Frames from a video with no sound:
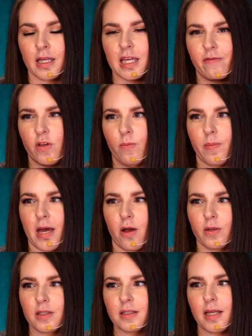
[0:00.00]
Give you
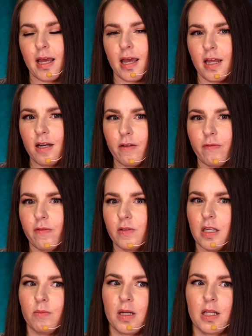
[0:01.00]
about 10,
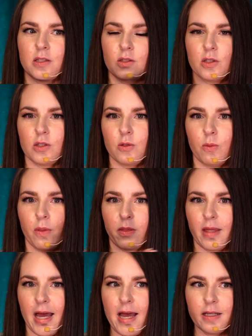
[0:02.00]
15 minutes to do
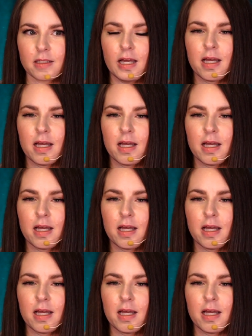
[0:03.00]
that.